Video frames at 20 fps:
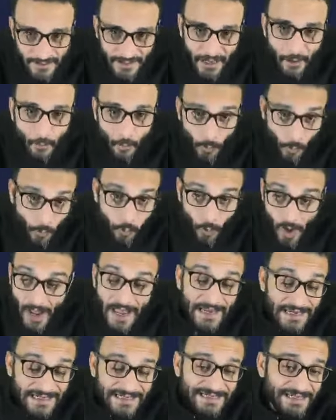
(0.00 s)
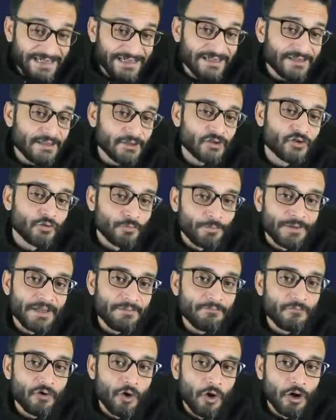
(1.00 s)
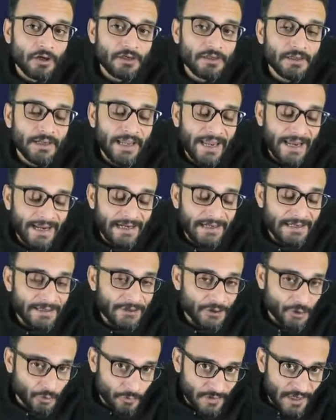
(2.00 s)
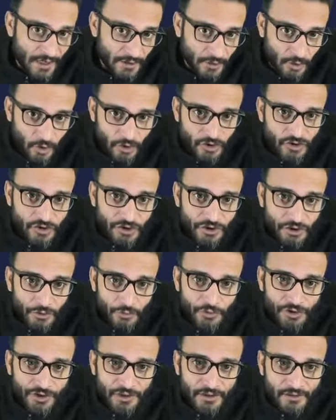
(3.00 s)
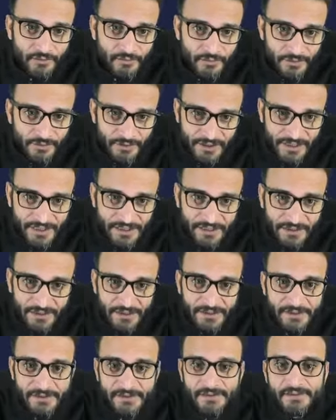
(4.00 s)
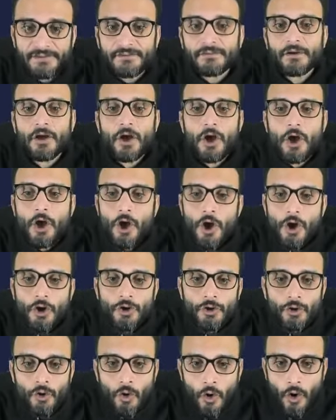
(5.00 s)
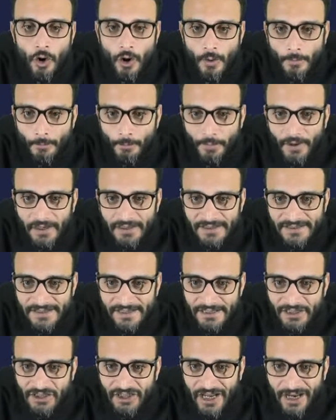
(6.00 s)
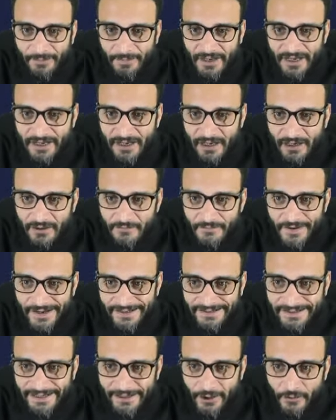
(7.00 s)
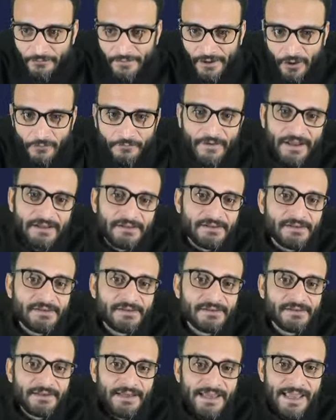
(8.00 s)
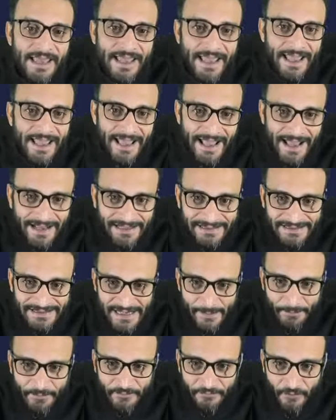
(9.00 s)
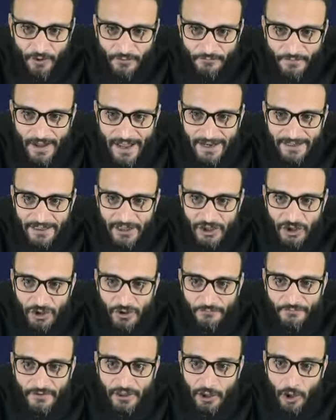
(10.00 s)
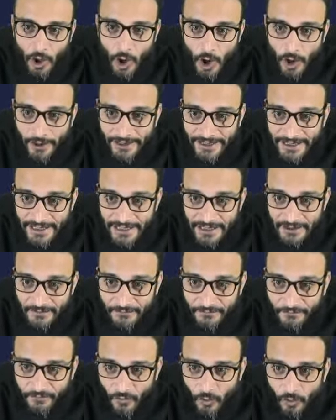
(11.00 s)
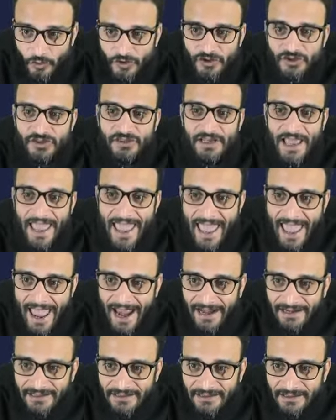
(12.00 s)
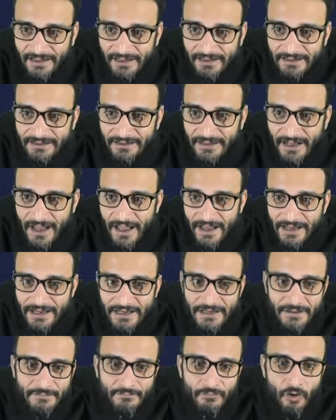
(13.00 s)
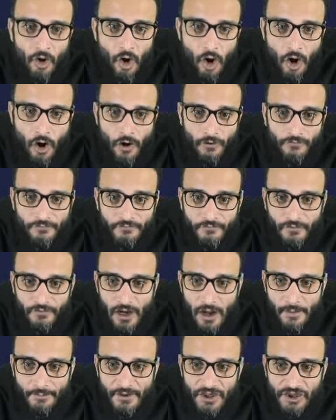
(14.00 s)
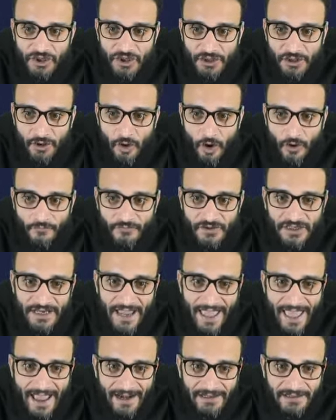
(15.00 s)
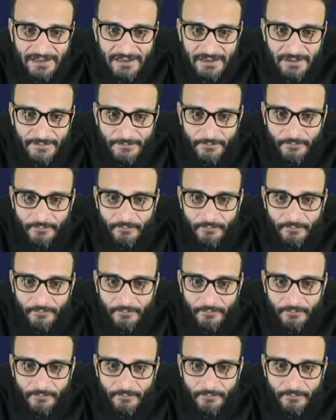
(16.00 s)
Now, why did the Supreme Court held it to be unconstitutional? Read this. No person shall be convicted of an offense except for violation of a law in force at the time of commission of the act.